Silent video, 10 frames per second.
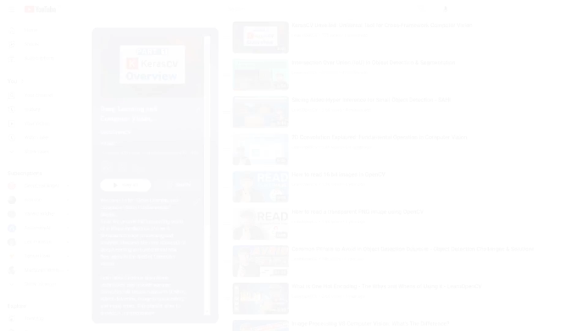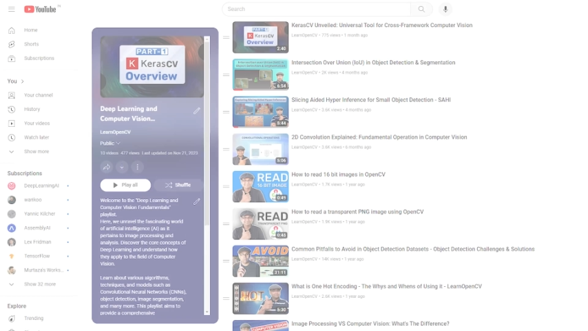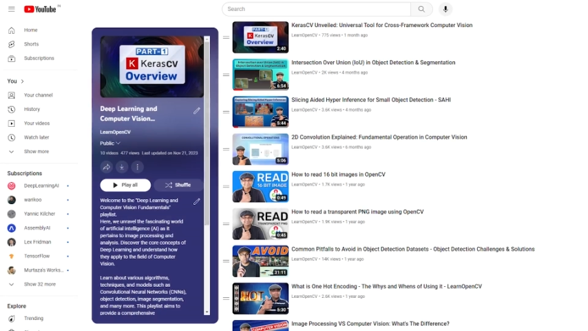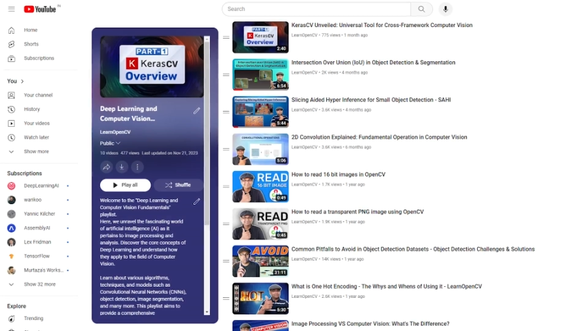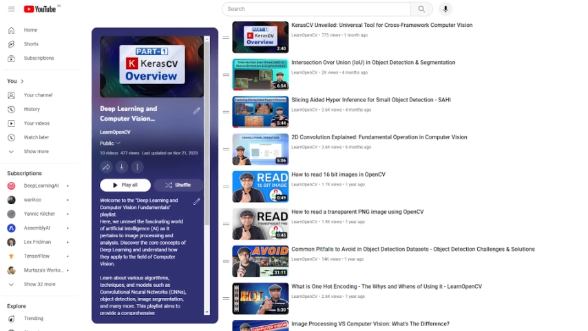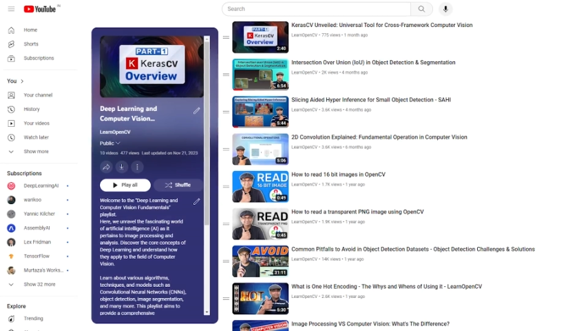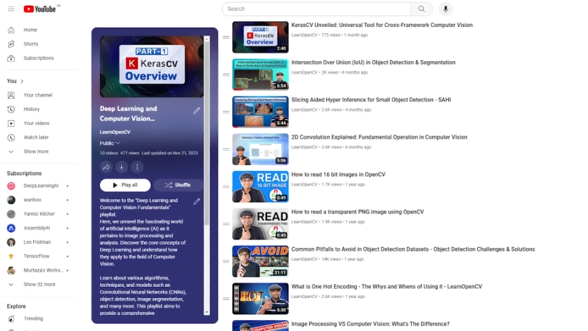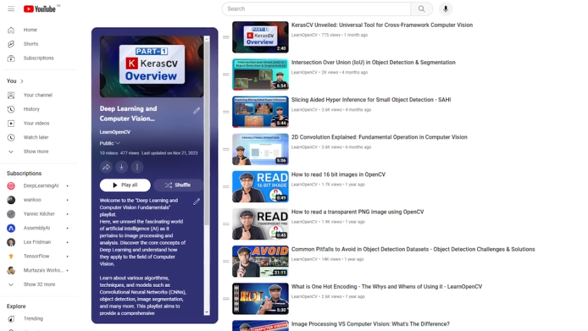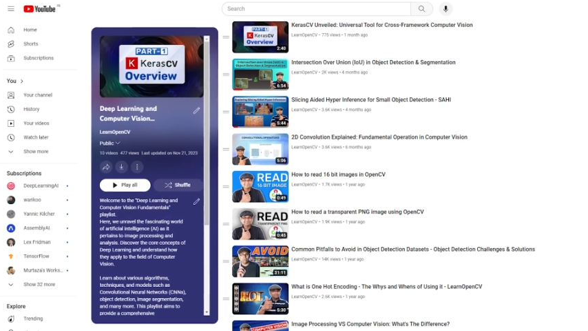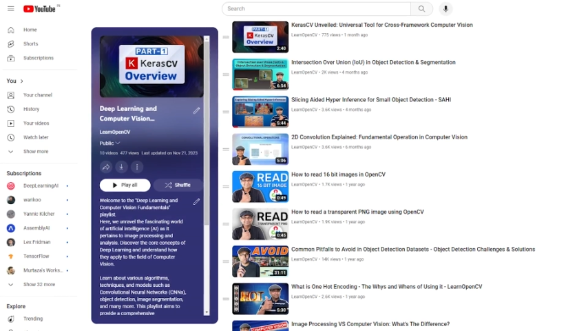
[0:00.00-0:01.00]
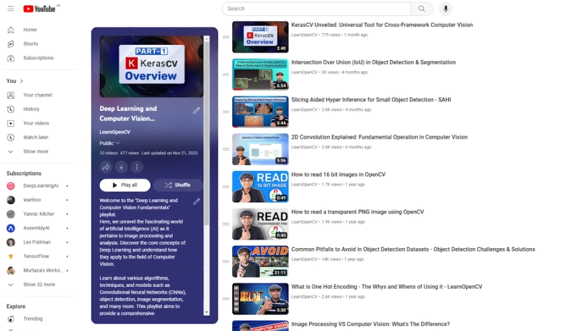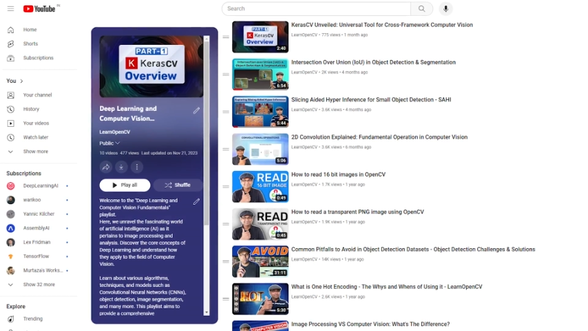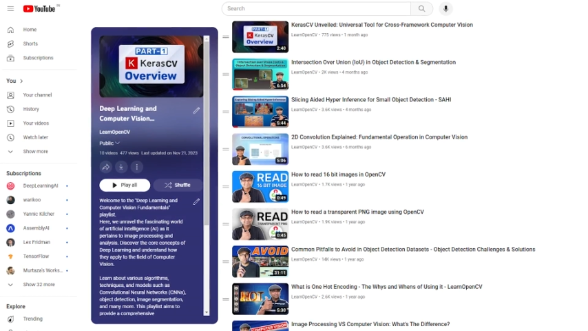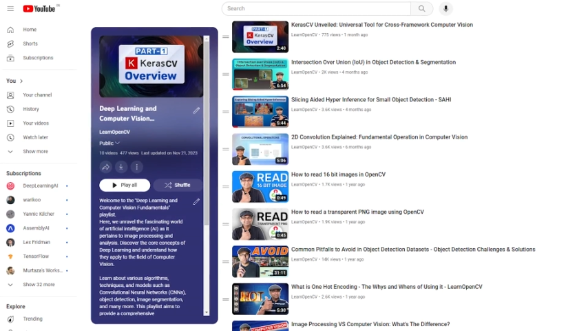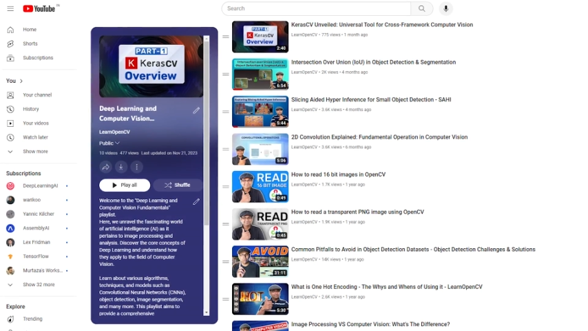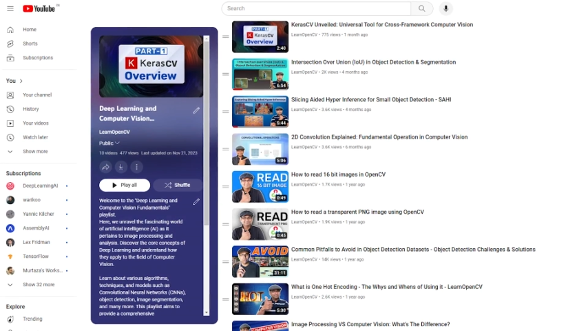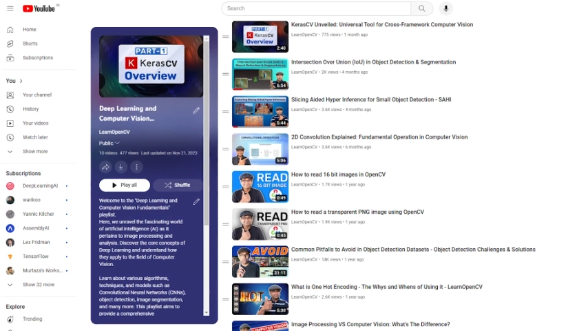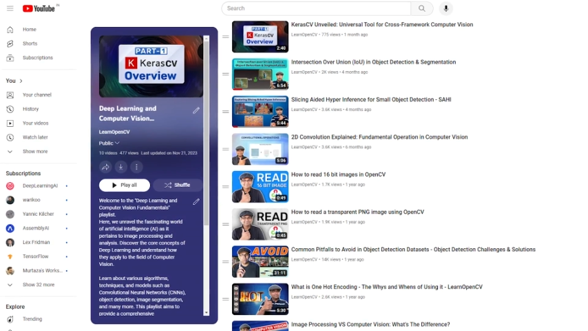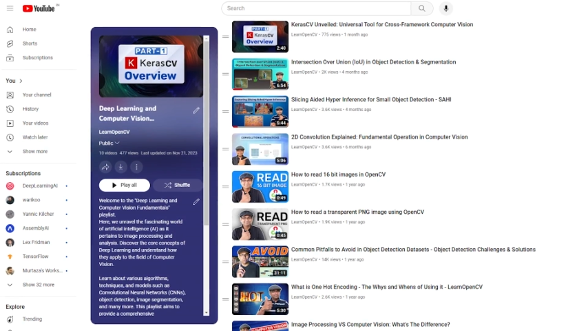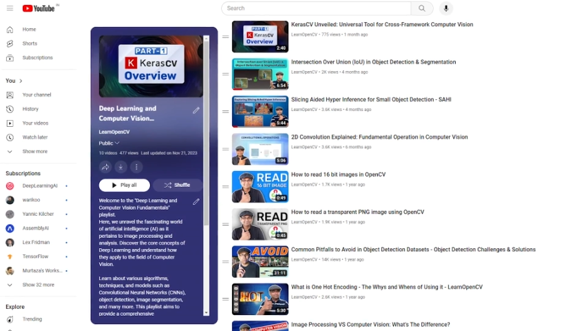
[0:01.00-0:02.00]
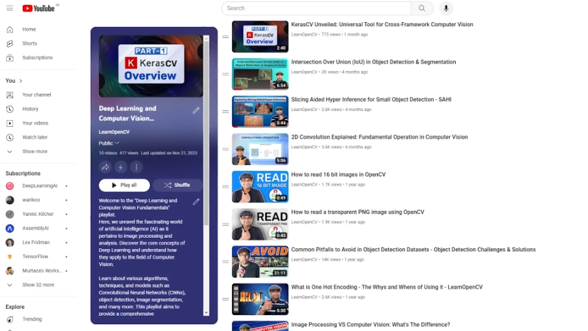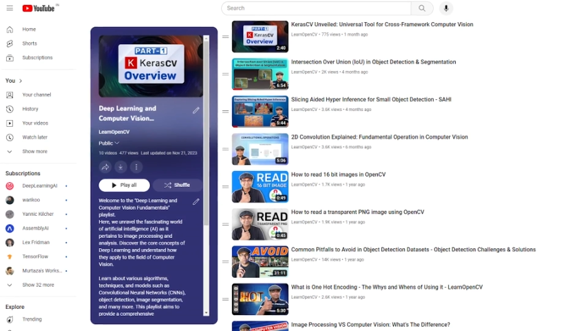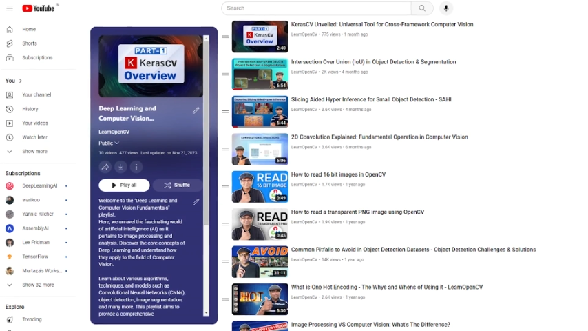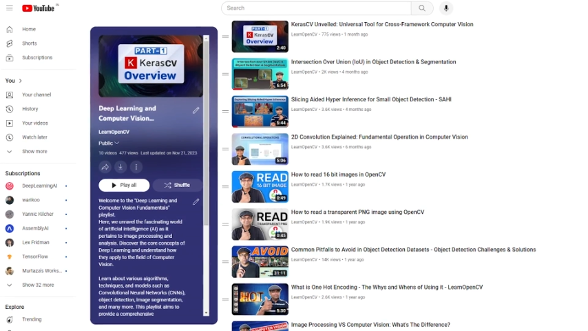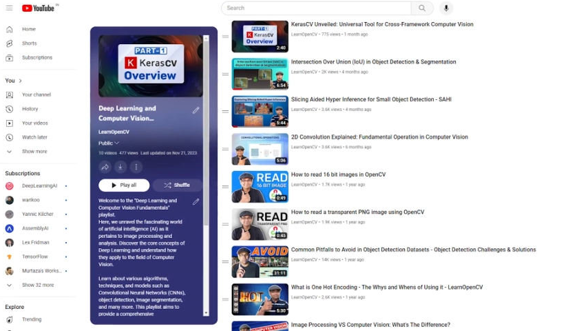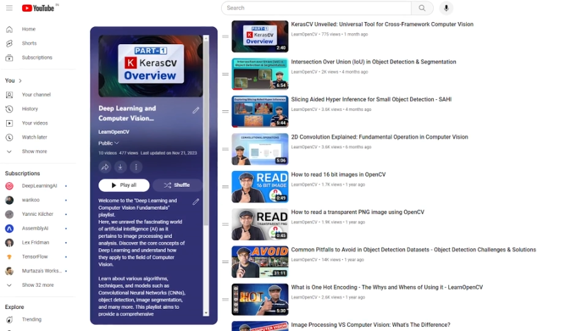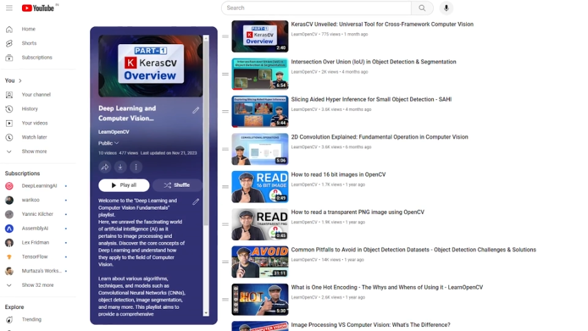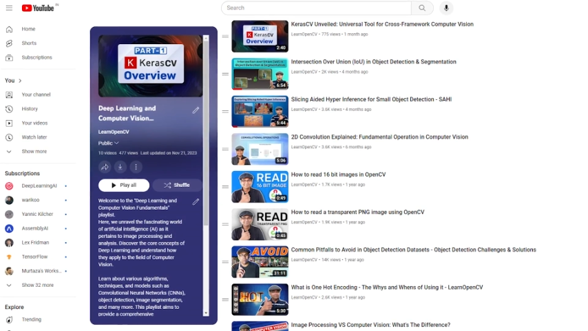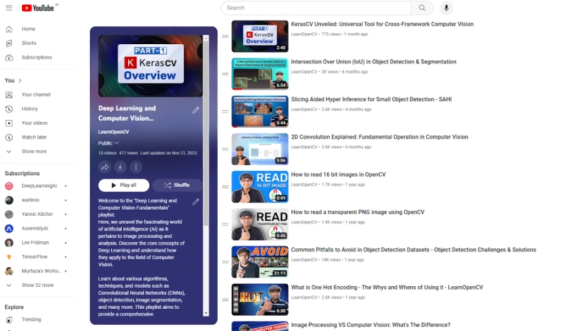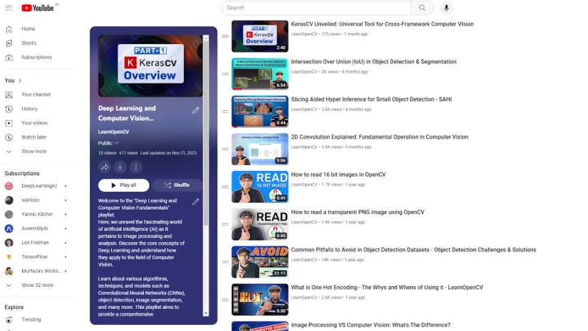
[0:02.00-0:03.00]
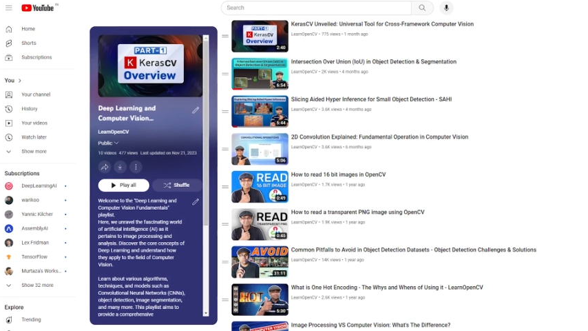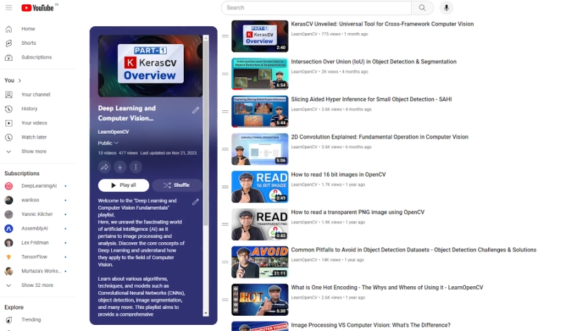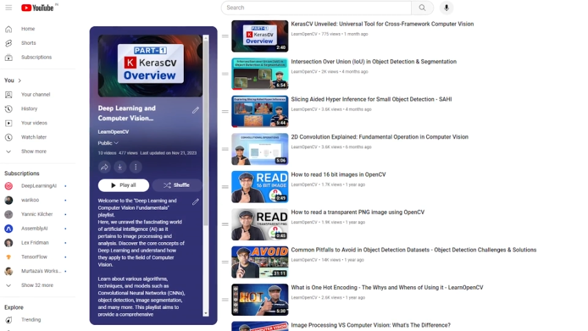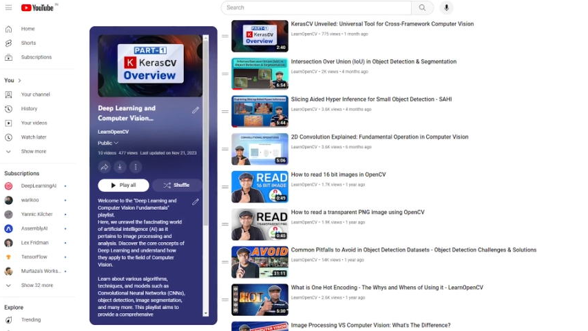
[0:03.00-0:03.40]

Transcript: No face is visible, so there are no lips to read.